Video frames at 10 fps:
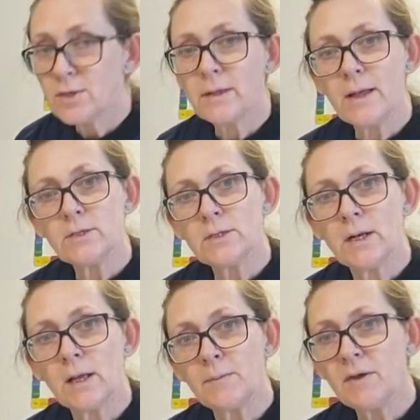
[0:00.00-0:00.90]
So they're actually
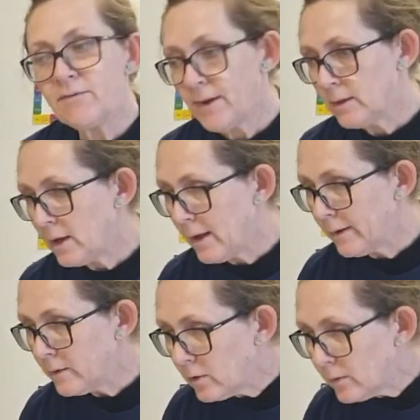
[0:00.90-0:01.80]
telling a big fat
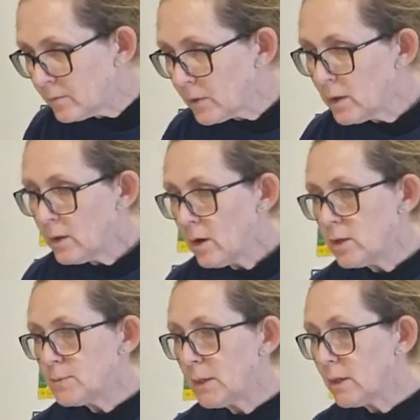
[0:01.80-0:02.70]
lie. Yeah? Oh,
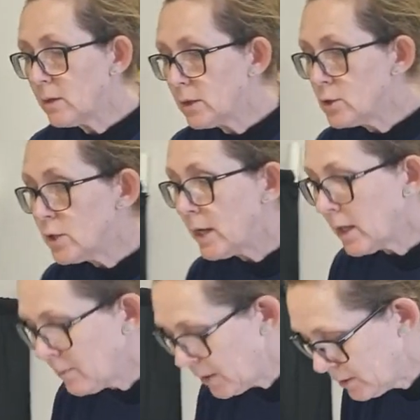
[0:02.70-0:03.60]
he's been killed. And
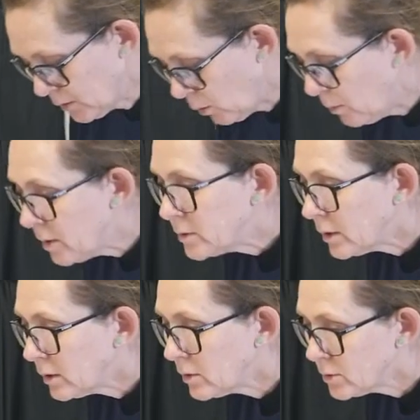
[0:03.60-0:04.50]
Jacob is almost
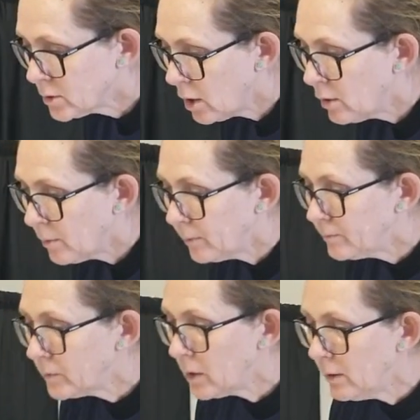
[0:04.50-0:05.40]

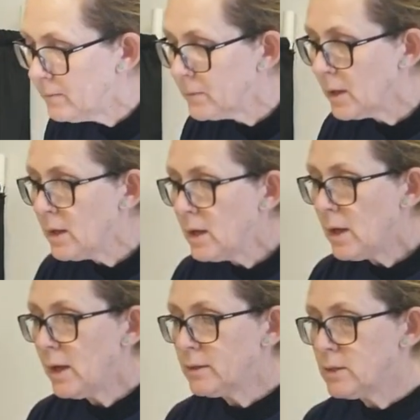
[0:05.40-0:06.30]
inconsolable. Yeah?
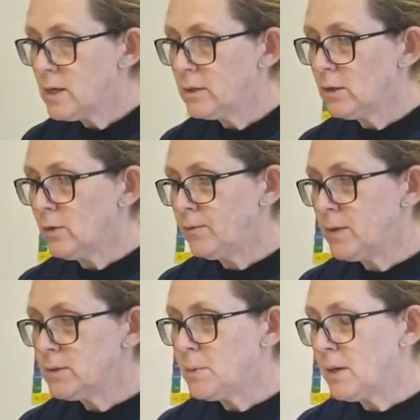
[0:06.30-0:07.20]
at the death of
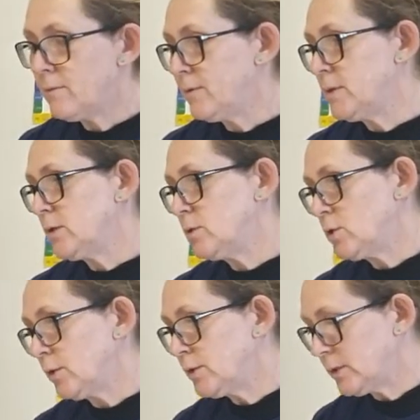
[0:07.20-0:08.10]
his beloved
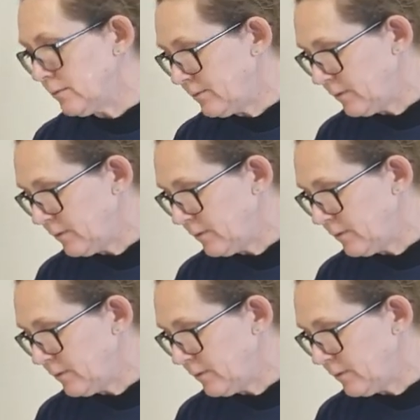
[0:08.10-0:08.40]
Joseph.